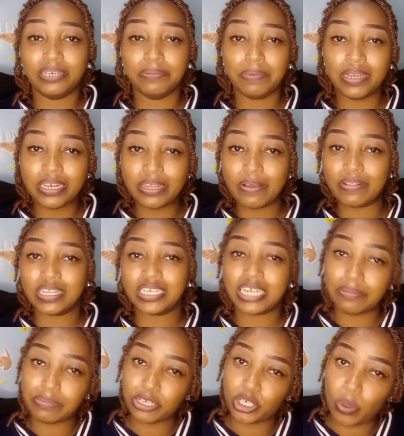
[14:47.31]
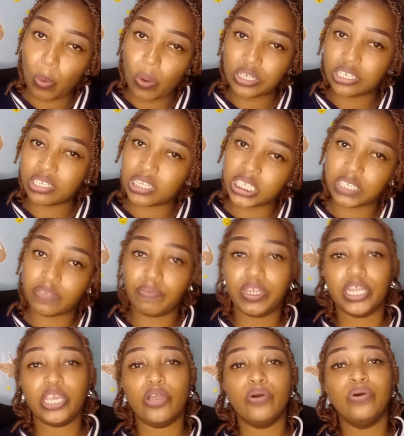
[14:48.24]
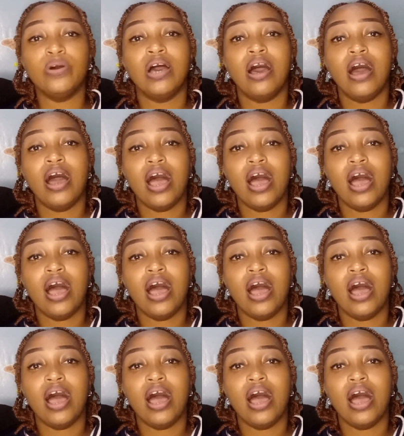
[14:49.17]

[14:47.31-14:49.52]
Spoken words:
depending on the time that you're watching this video.